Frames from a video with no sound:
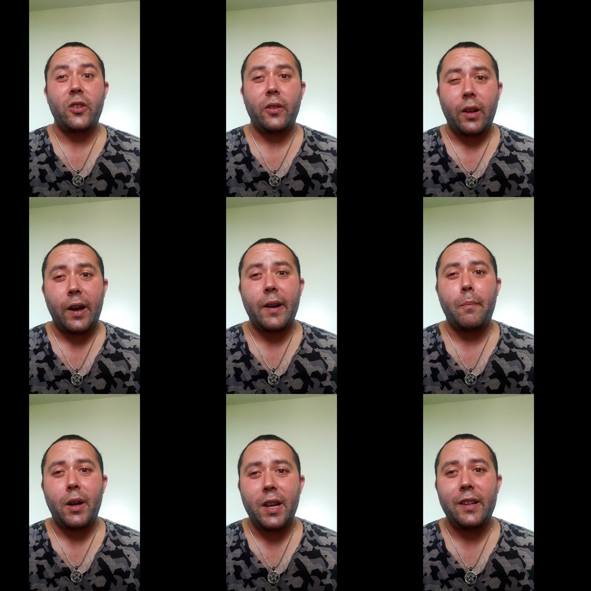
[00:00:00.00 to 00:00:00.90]
a lot of
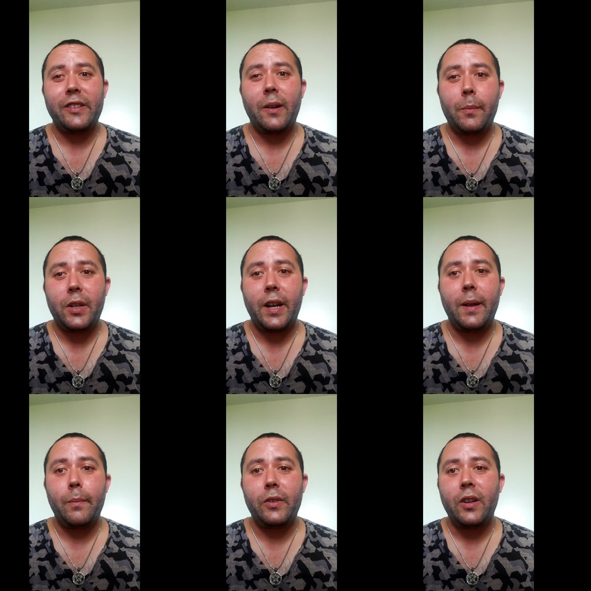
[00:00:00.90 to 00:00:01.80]
money
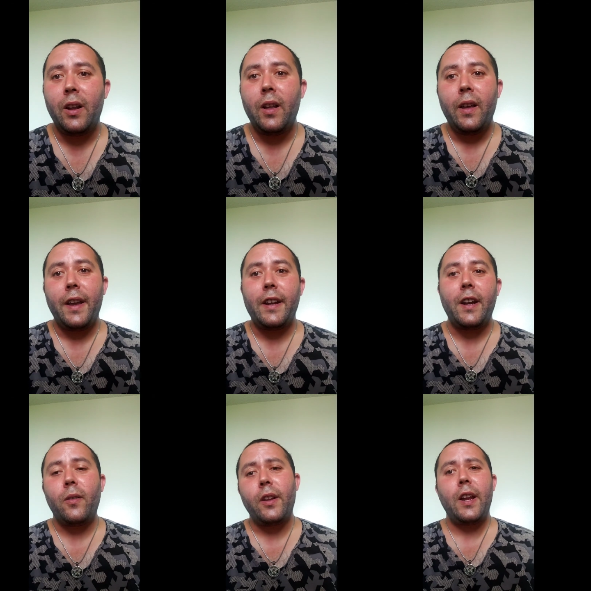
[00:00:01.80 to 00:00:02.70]
sometimes, and I
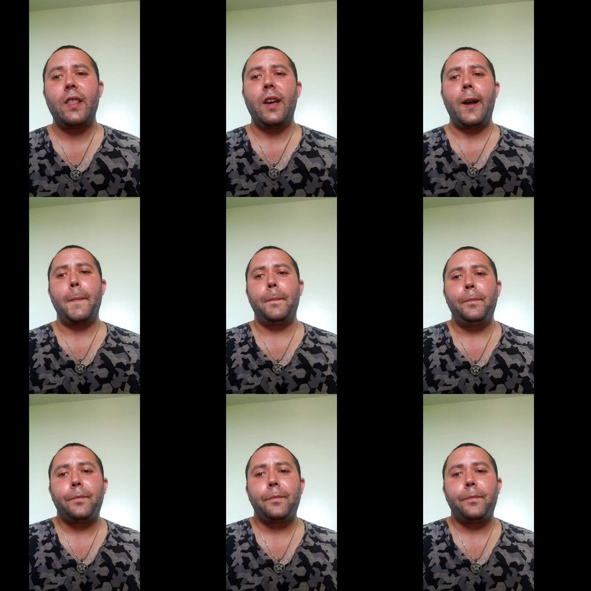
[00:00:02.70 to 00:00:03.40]
don't like that.